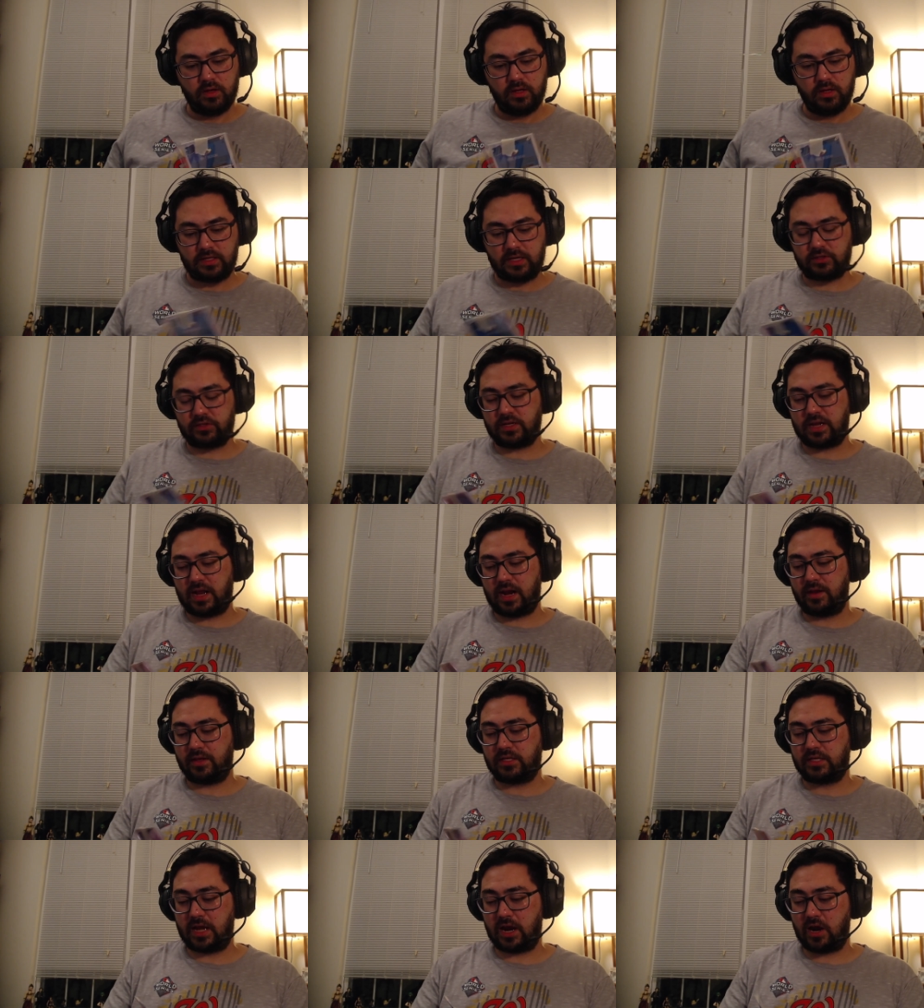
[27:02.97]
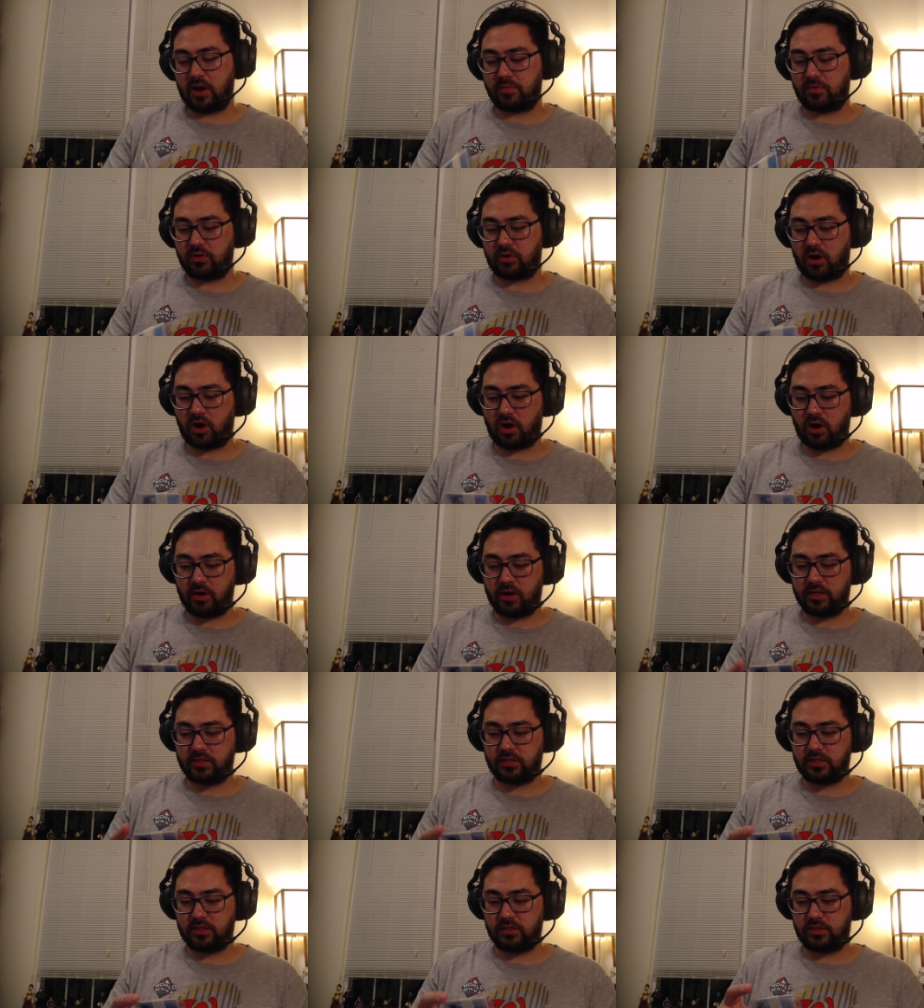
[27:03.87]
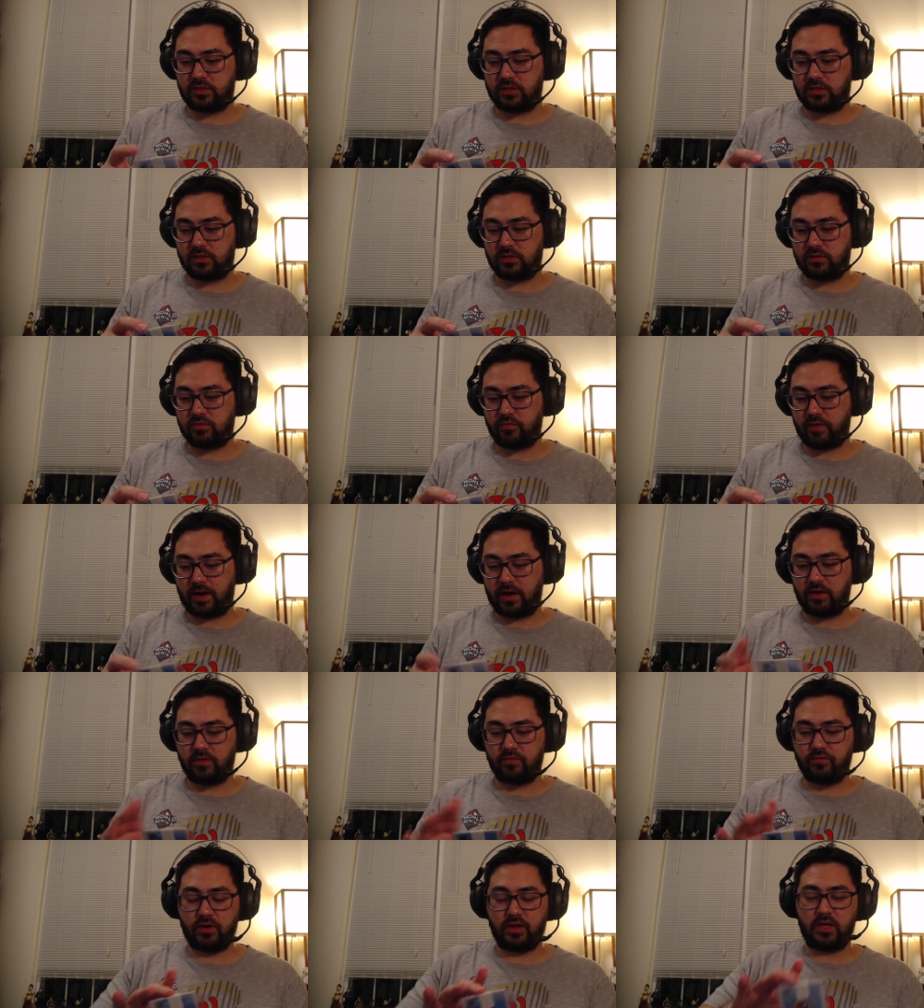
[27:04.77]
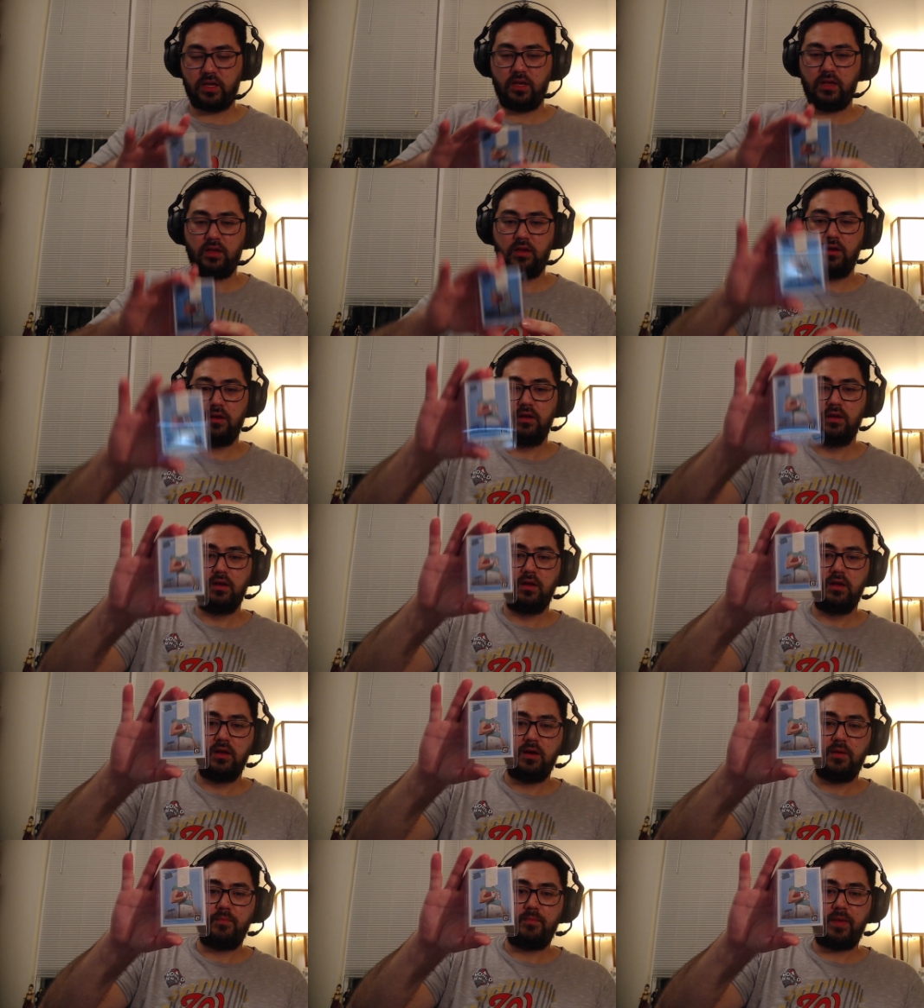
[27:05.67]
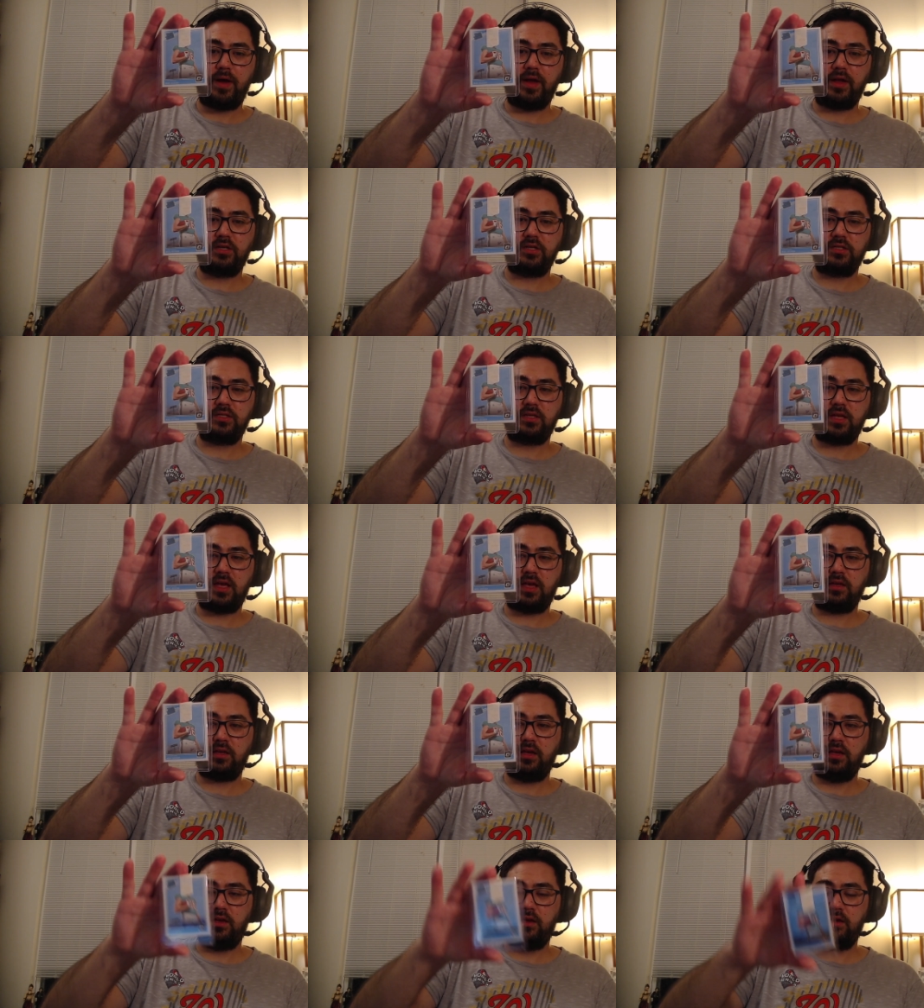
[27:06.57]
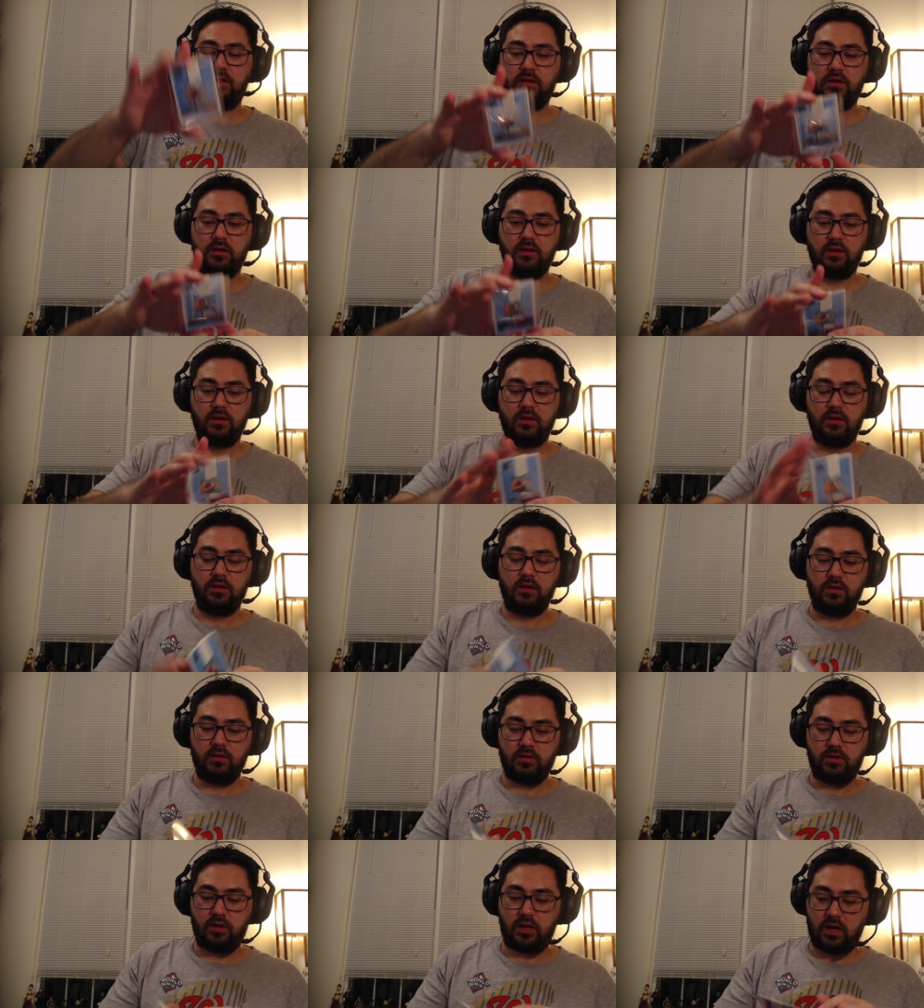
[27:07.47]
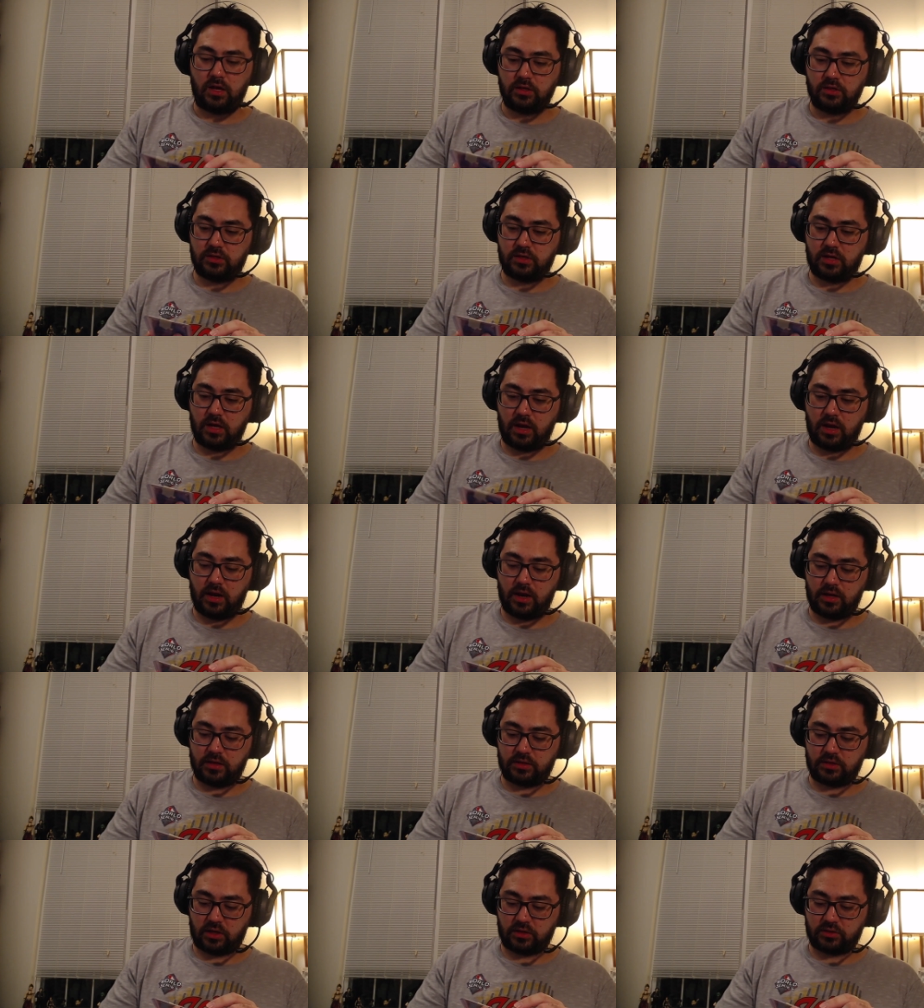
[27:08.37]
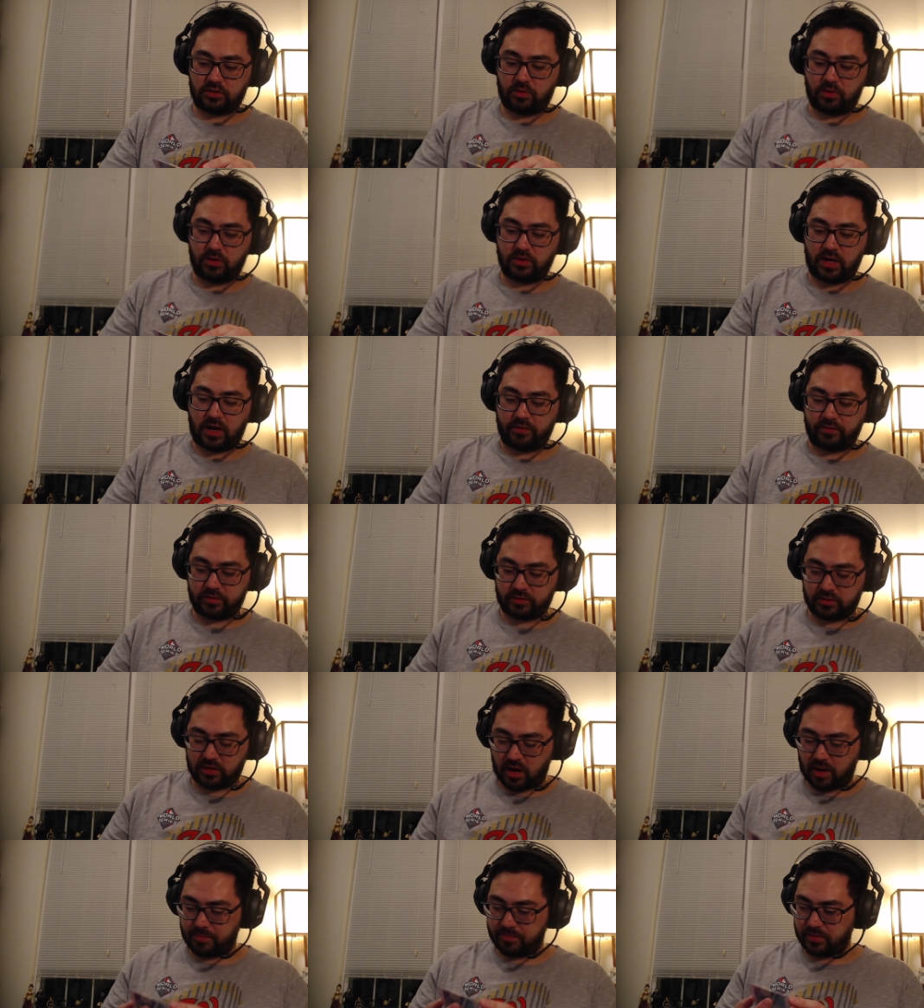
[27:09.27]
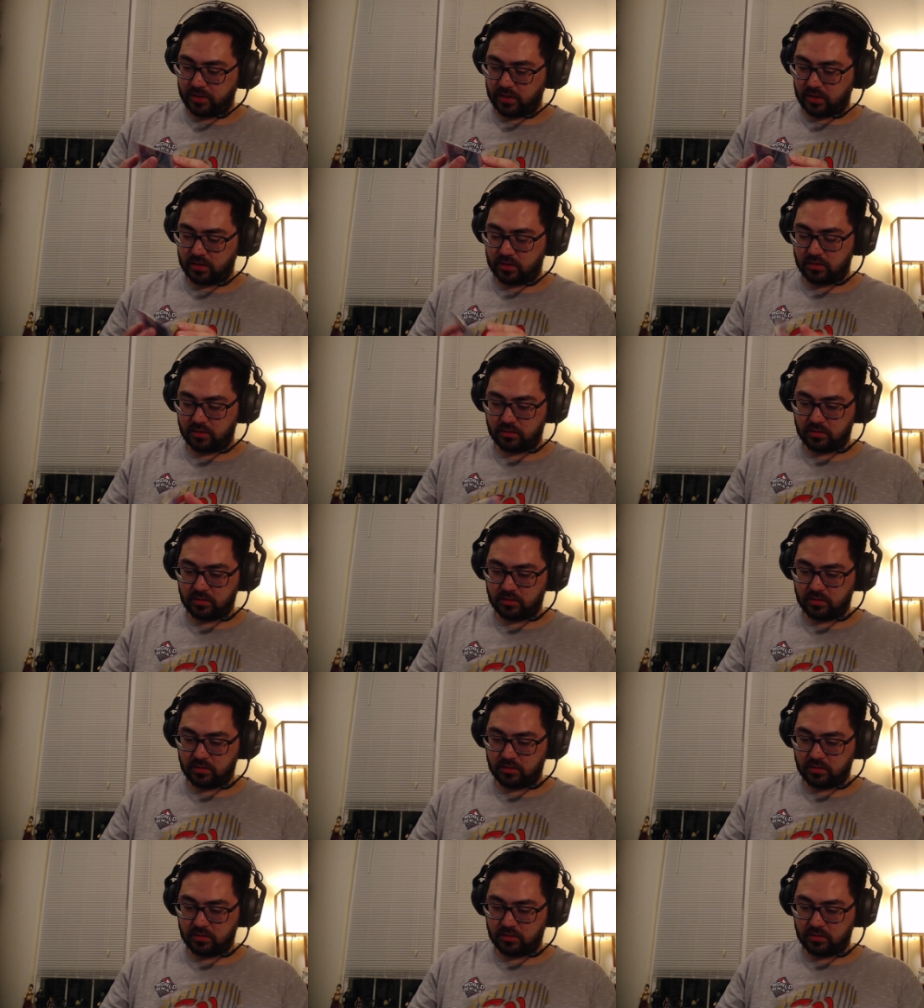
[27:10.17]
actually not a terrible card. It's a rated rookie, Mike Jaskacki, and it's also a Donruss Optic.